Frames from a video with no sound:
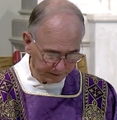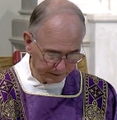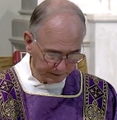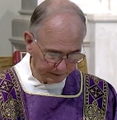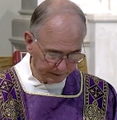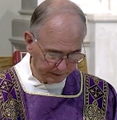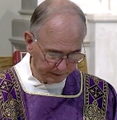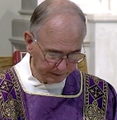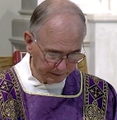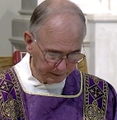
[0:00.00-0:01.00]

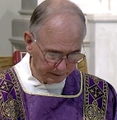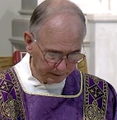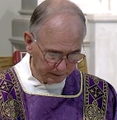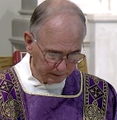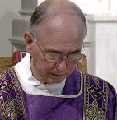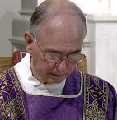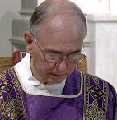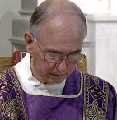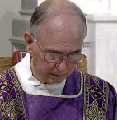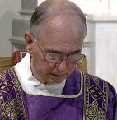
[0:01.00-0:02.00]

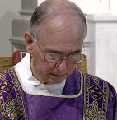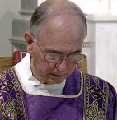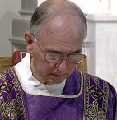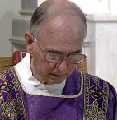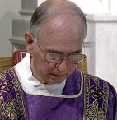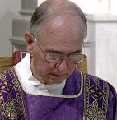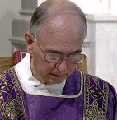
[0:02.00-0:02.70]
Nothing is said.